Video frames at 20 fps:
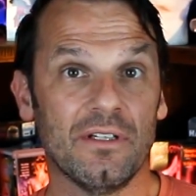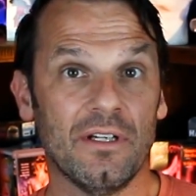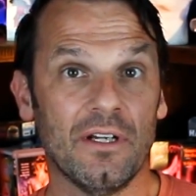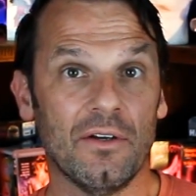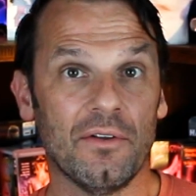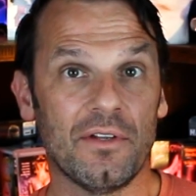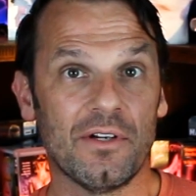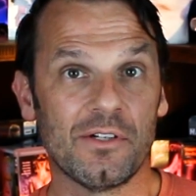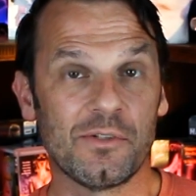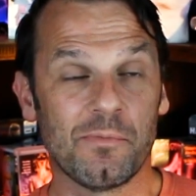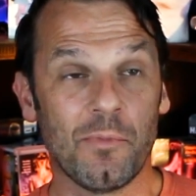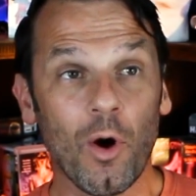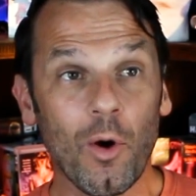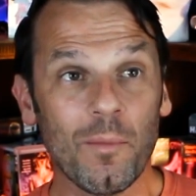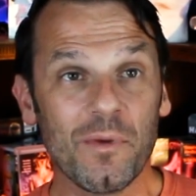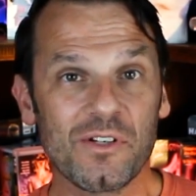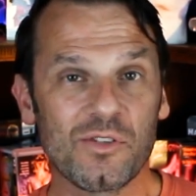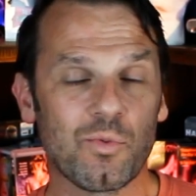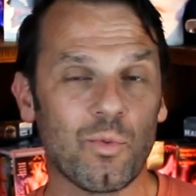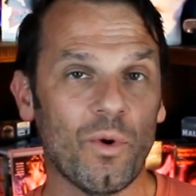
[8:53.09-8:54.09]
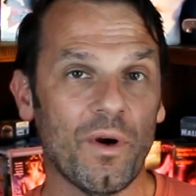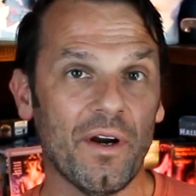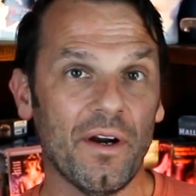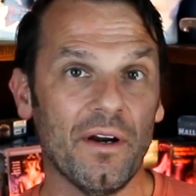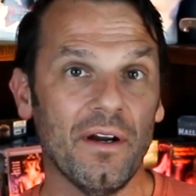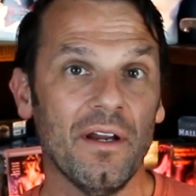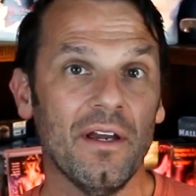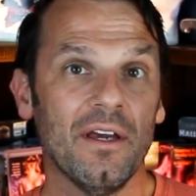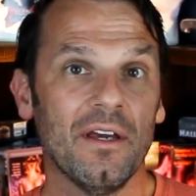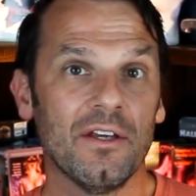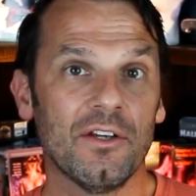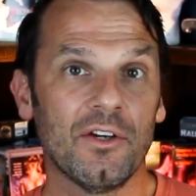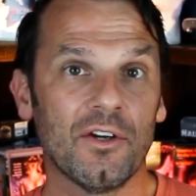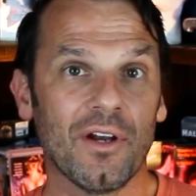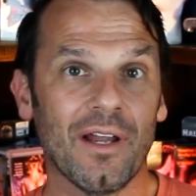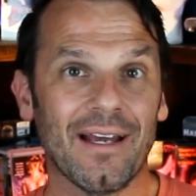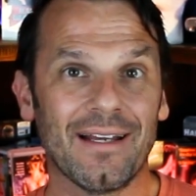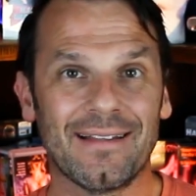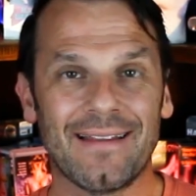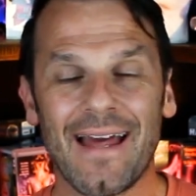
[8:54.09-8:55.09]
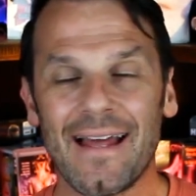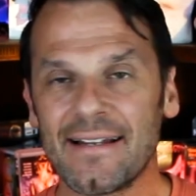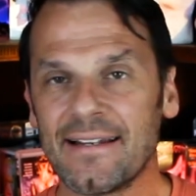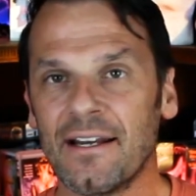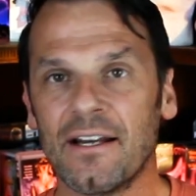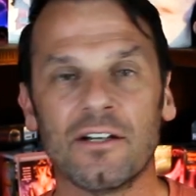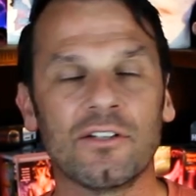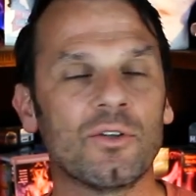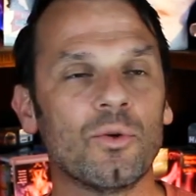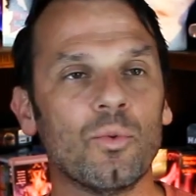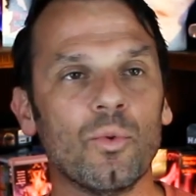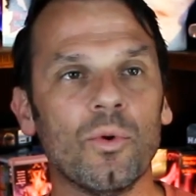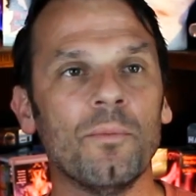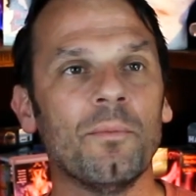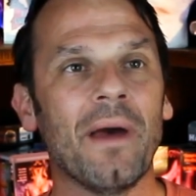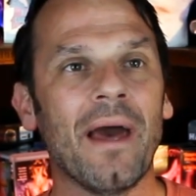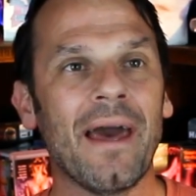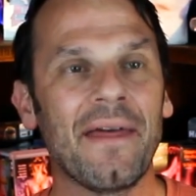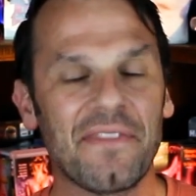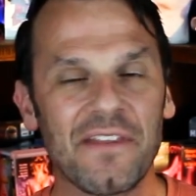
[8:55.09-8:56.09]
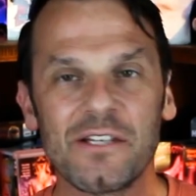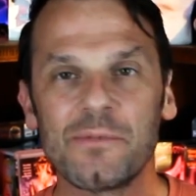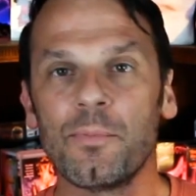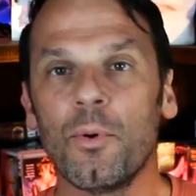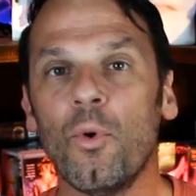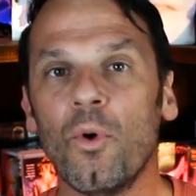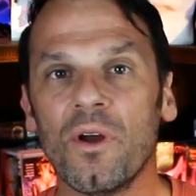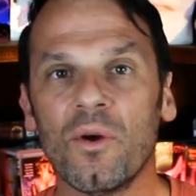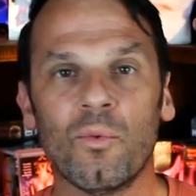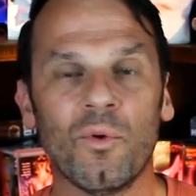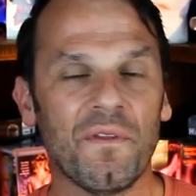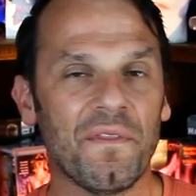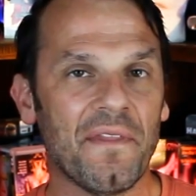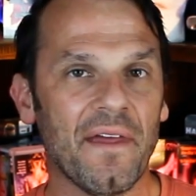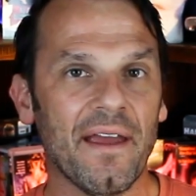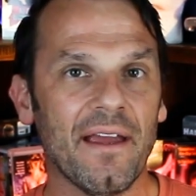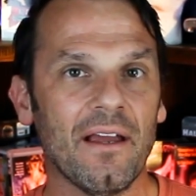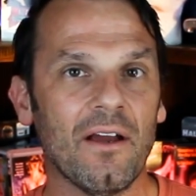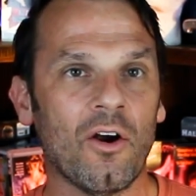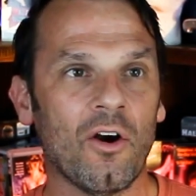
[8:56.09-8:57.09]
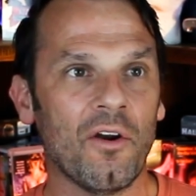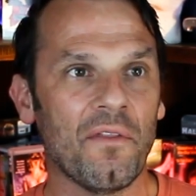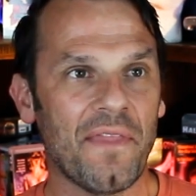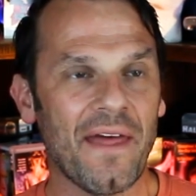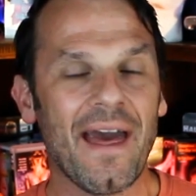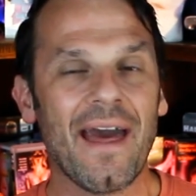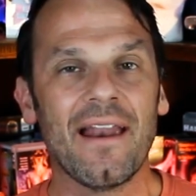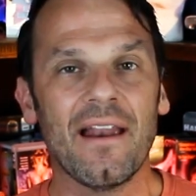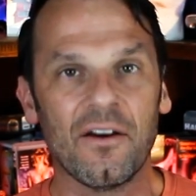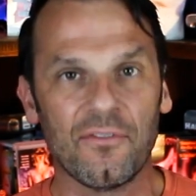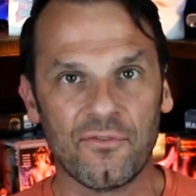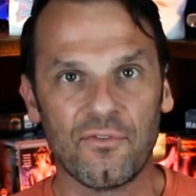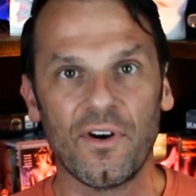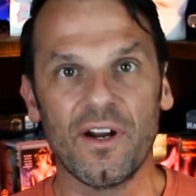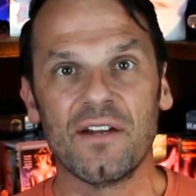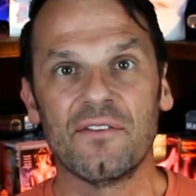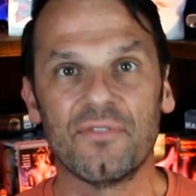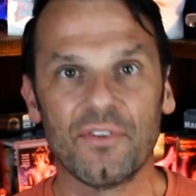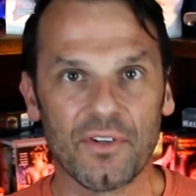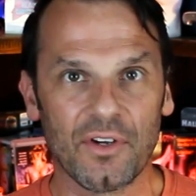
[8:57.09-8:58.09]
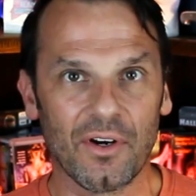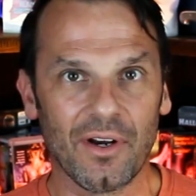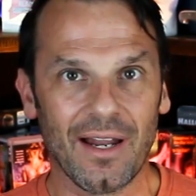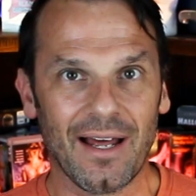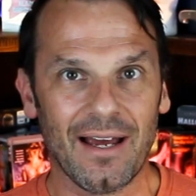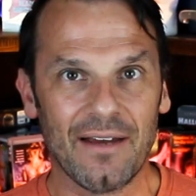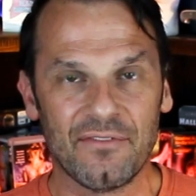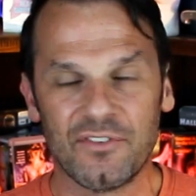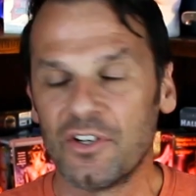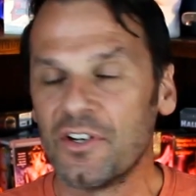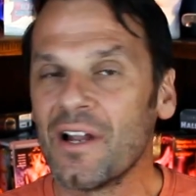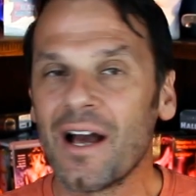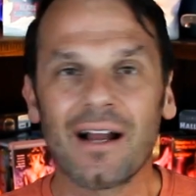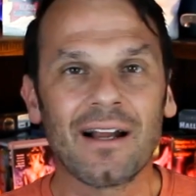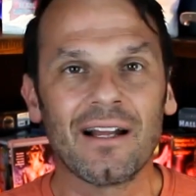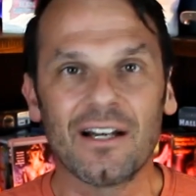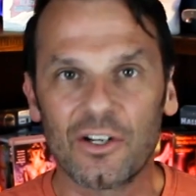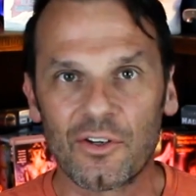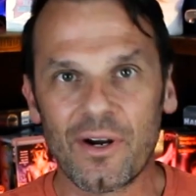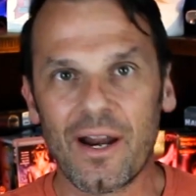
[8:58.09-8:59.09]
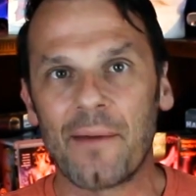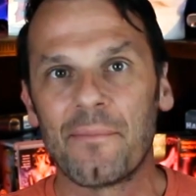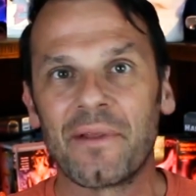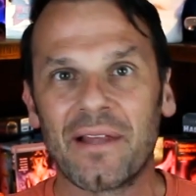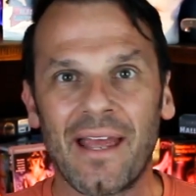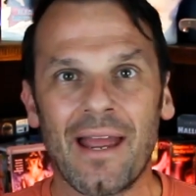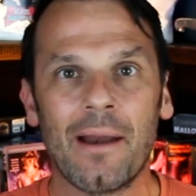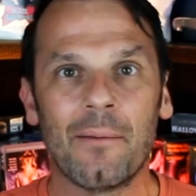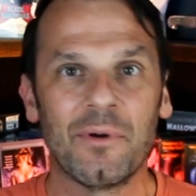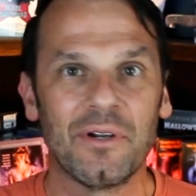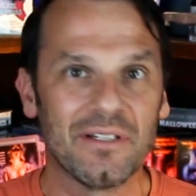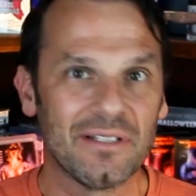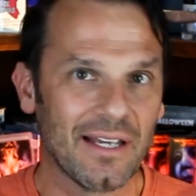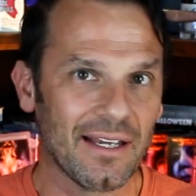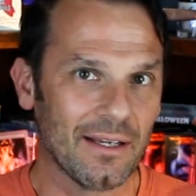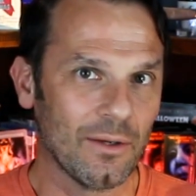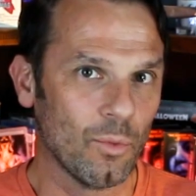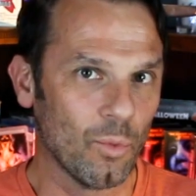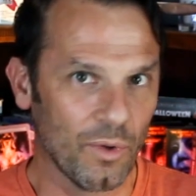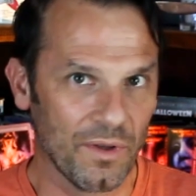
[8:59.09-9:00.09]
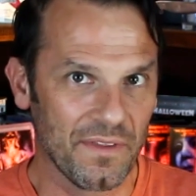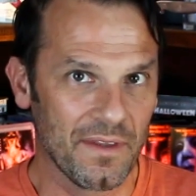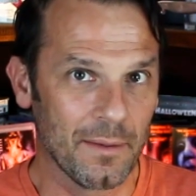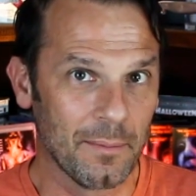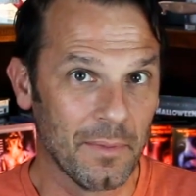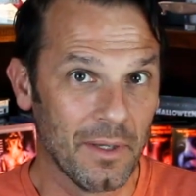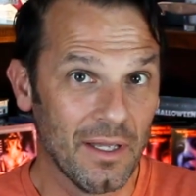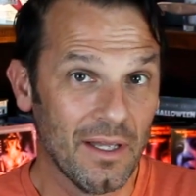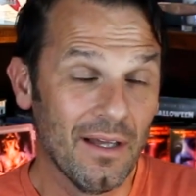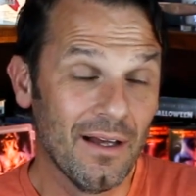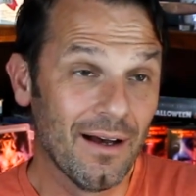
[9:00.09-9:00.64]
You know, there's moments where you're like, that character, at this point when they are that afraid for their life, they're not gonna grab the camera and take it with them.